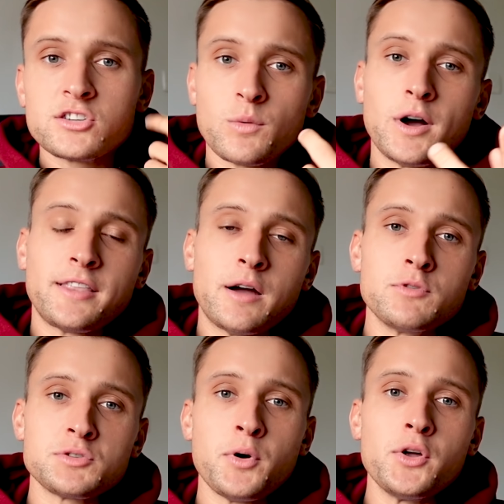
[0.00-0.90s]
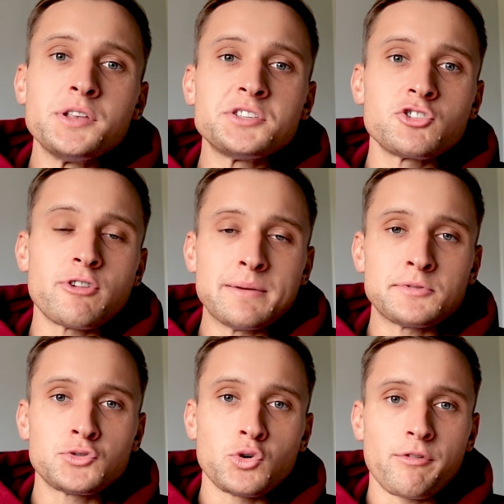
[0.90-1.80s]
So what I've done was put an Instagram
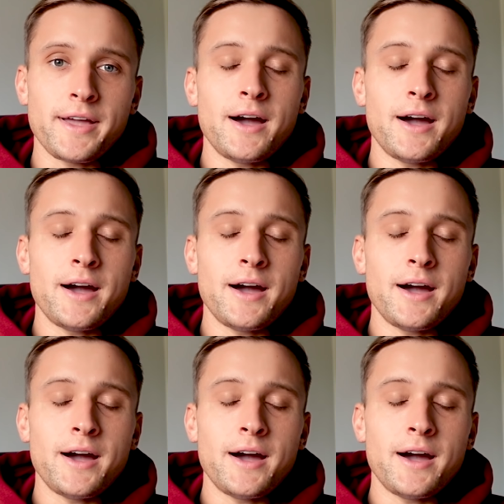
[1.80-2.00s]
story